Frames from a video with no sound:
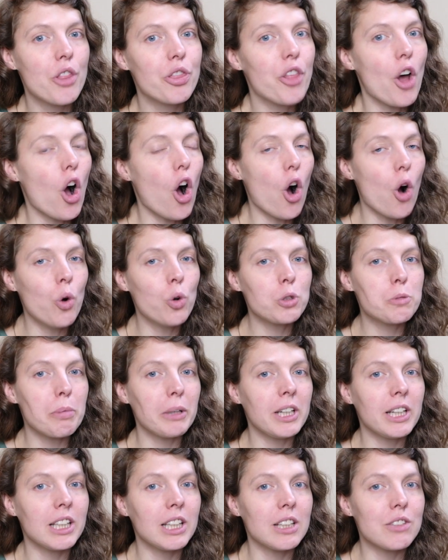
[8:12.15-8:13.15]
the old
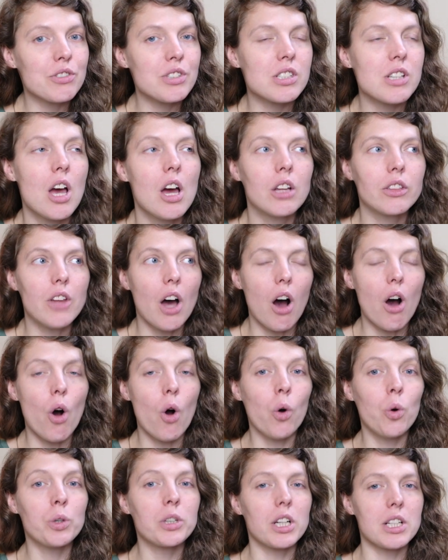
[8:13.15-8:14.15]
beliefs, the old